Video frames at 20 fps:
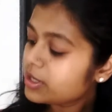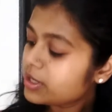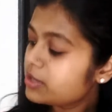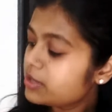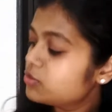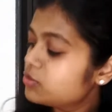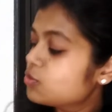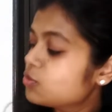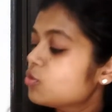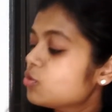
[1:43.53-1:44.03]

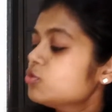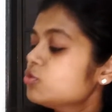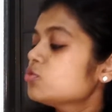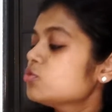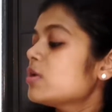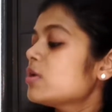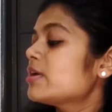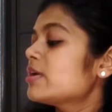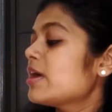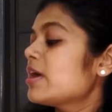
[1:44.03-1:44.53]
and those
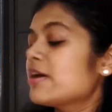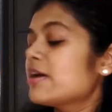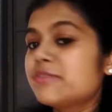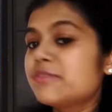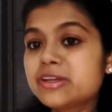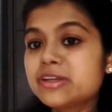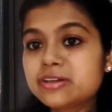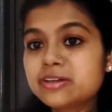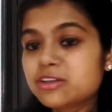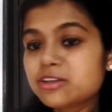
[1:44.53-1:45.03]
who are
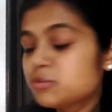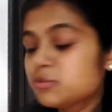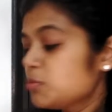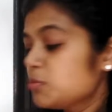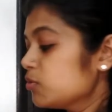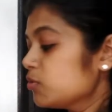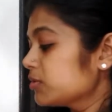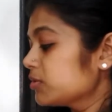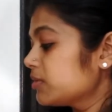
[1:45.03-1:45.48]
having textbook,